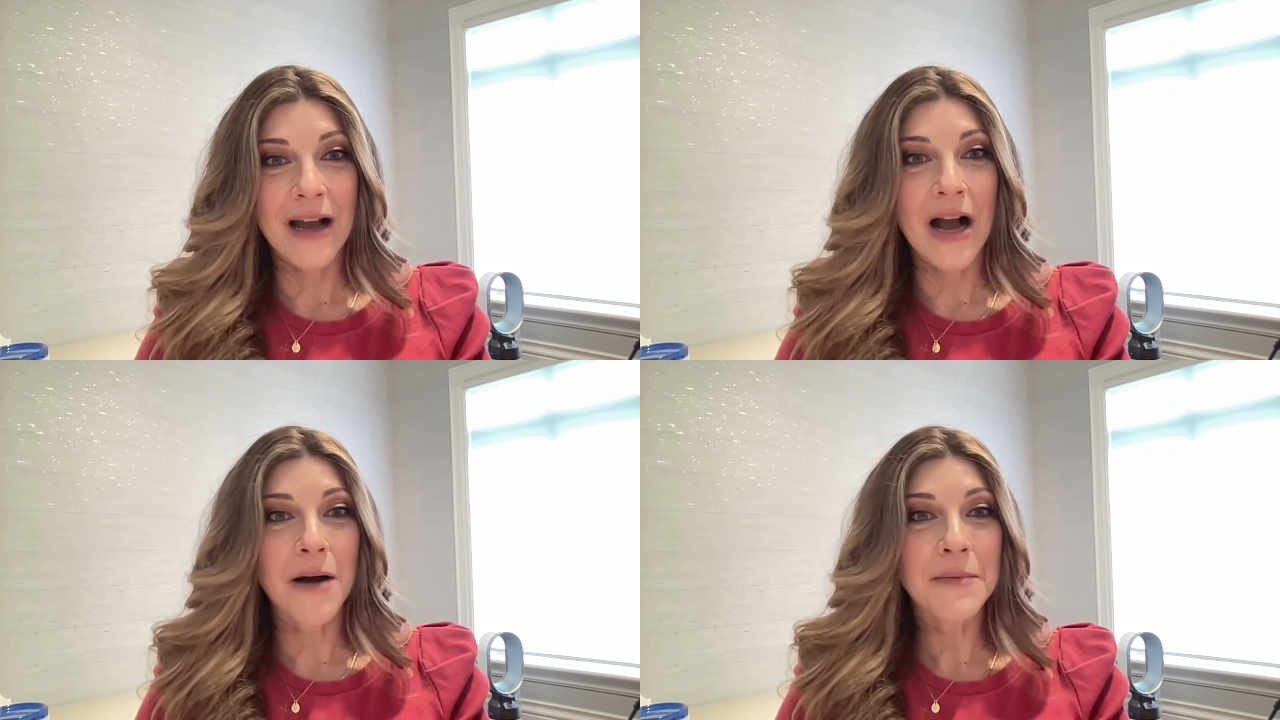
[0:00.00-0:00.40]

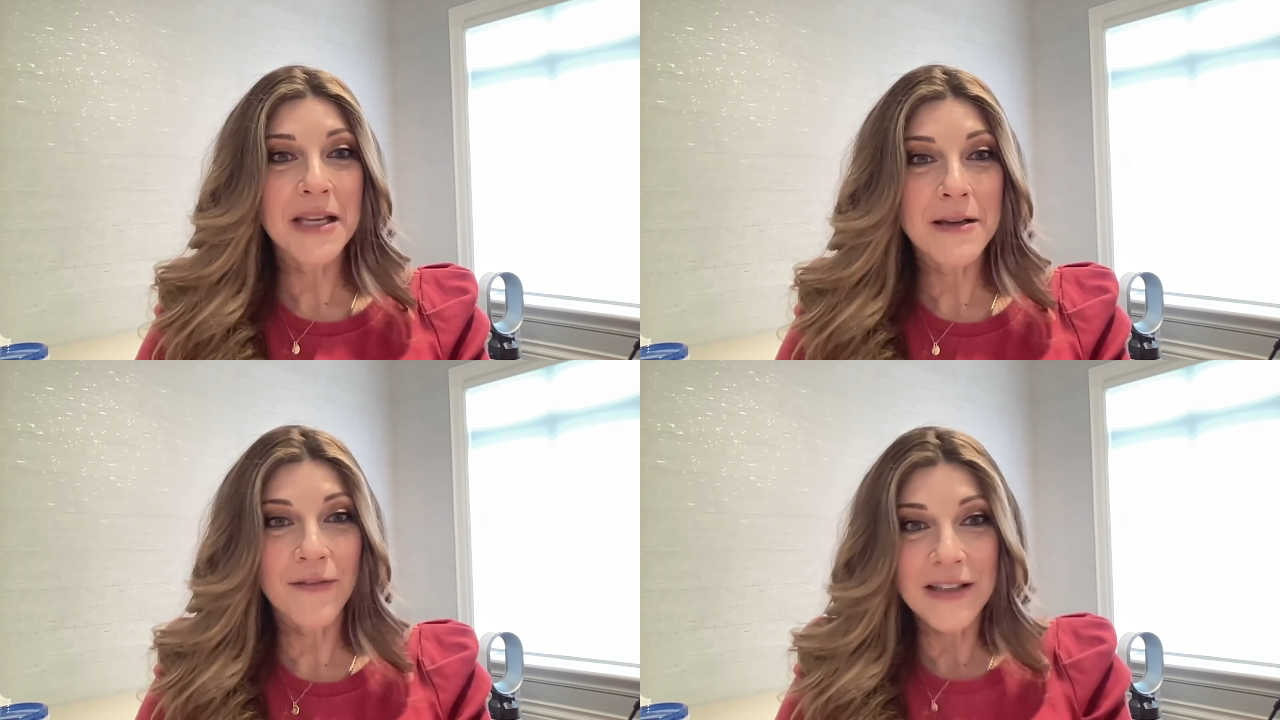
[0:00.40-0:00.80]
how
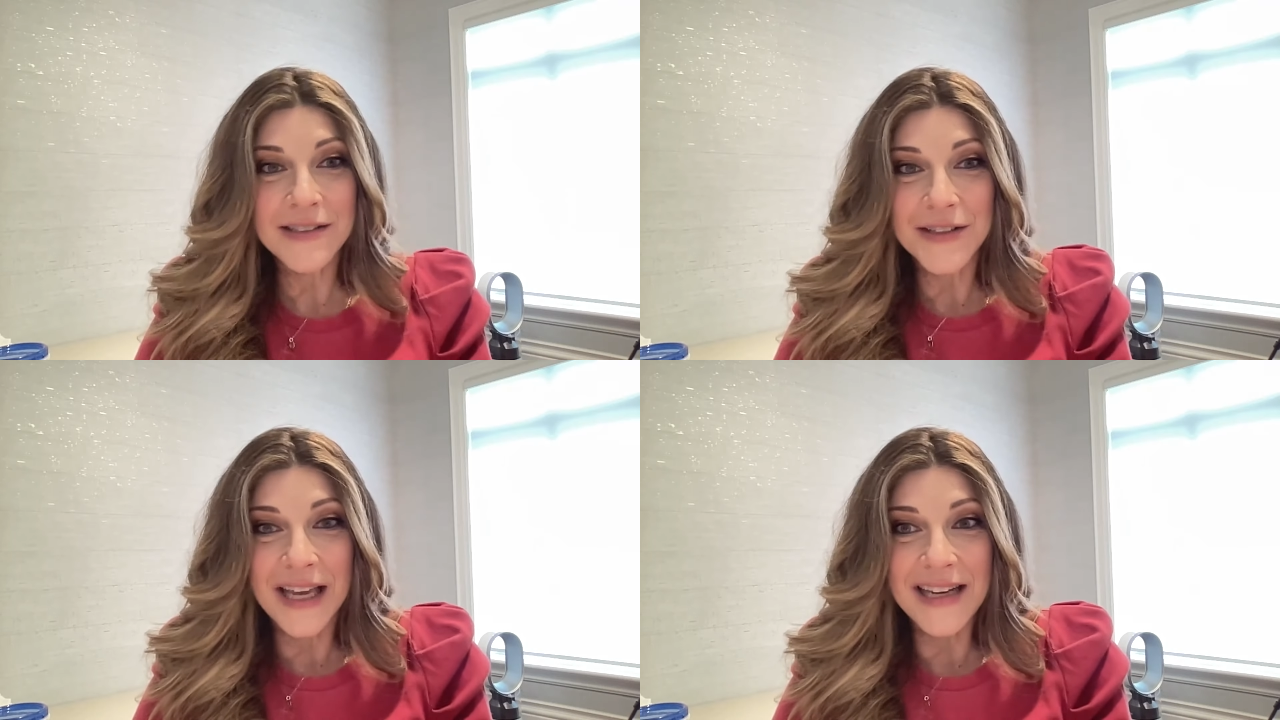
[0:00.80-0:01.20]
many of us
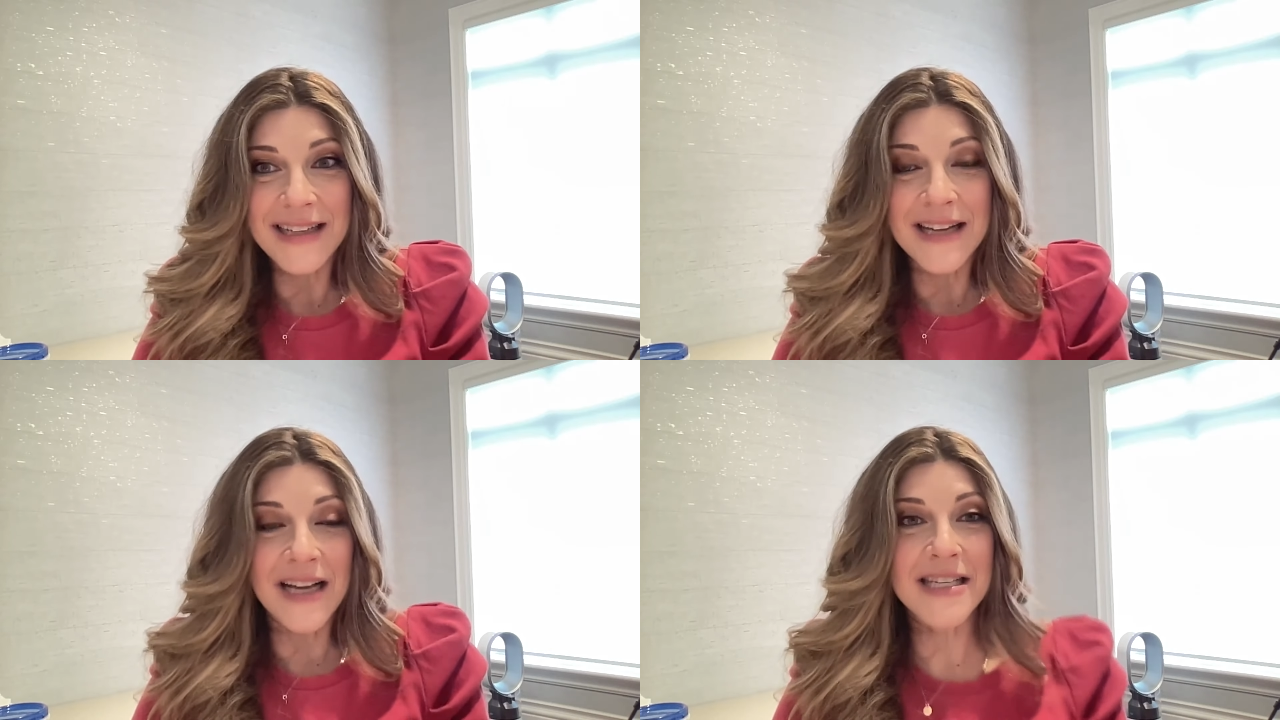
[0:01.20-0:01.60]
are
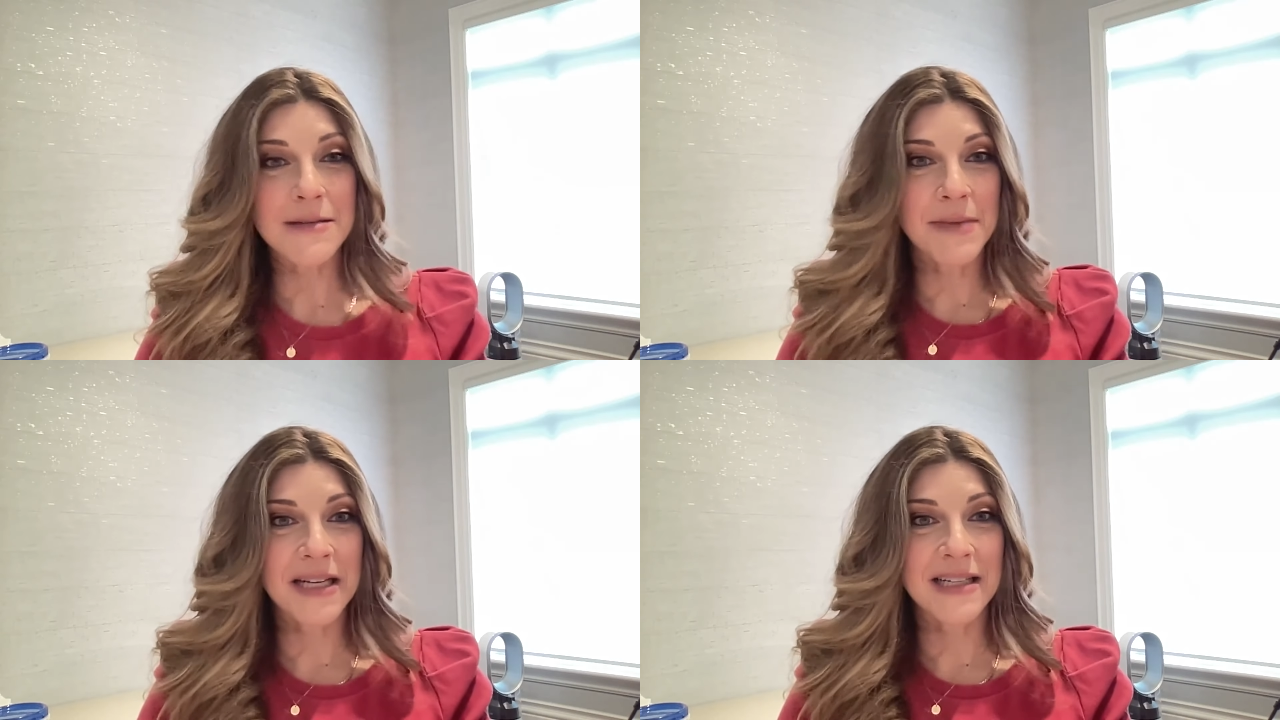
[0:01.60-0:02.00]
getting 90
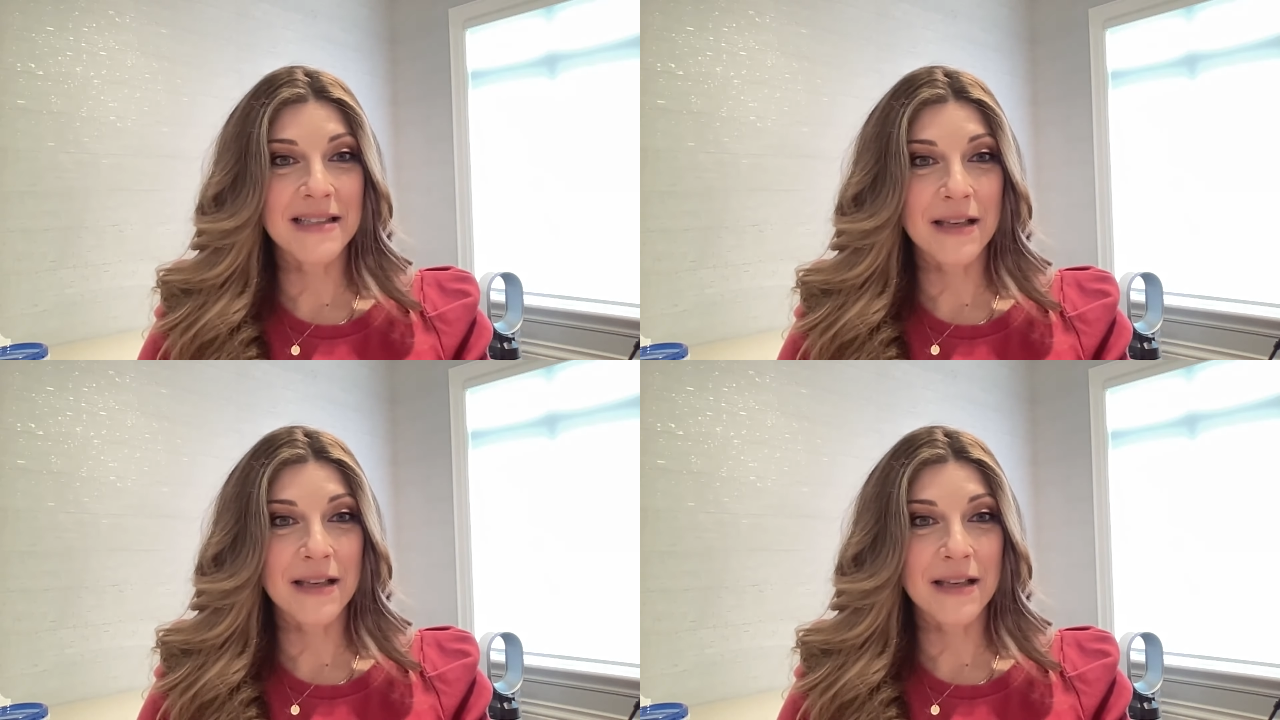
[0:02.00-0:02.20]
minutes of